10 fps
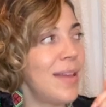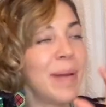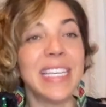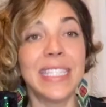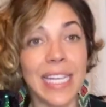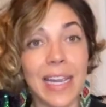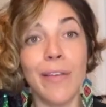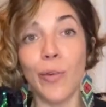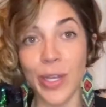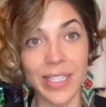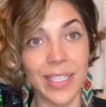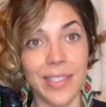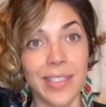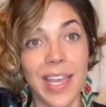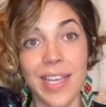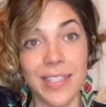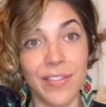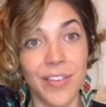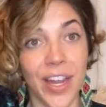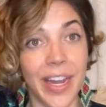my singing voice is
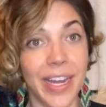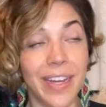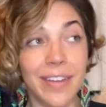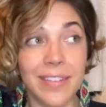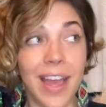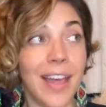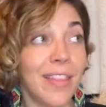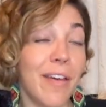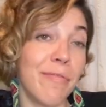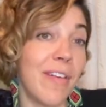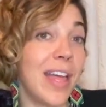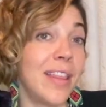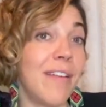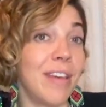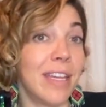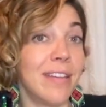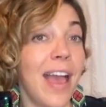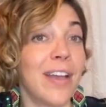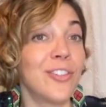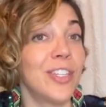very, I love it
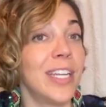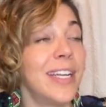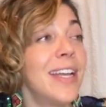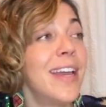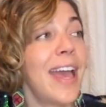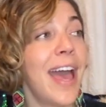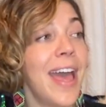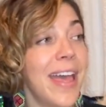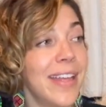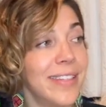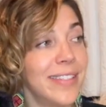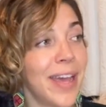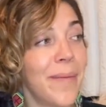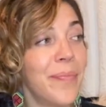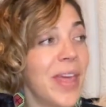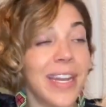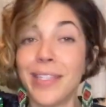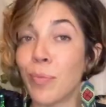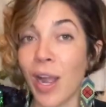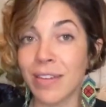actually. And that is
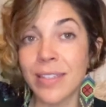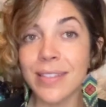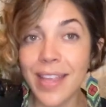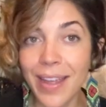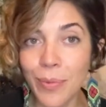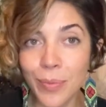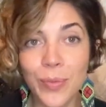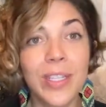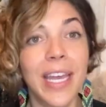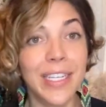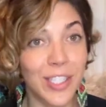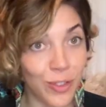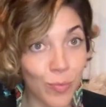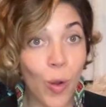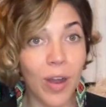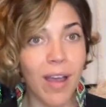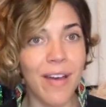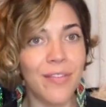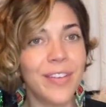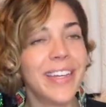a practice that I would like to do more
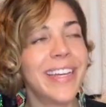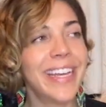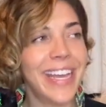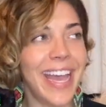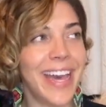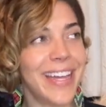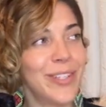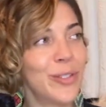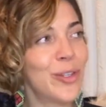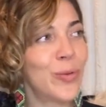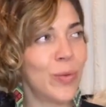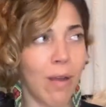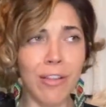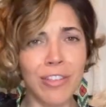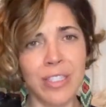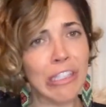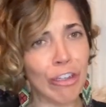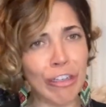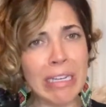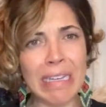of. And we're all just
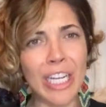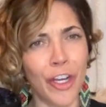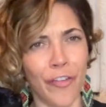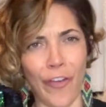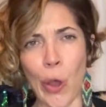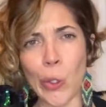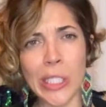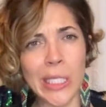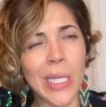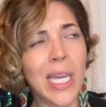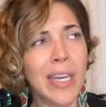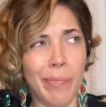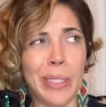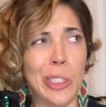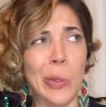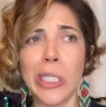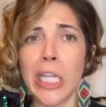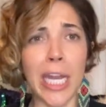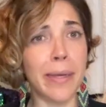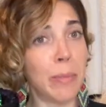learning here, folks. Been doing a
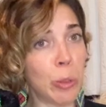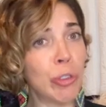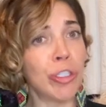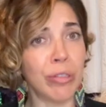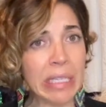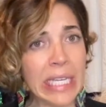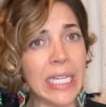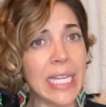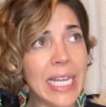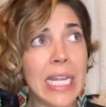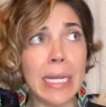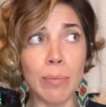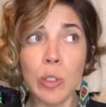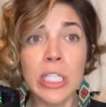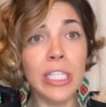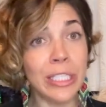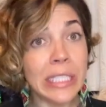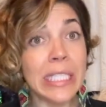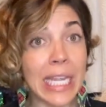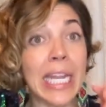lot of emotional healing and I'm really
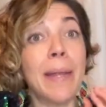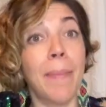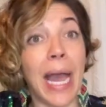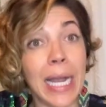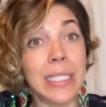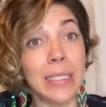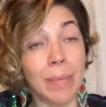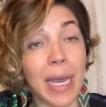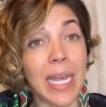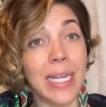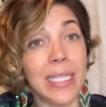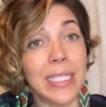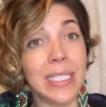just getting back to my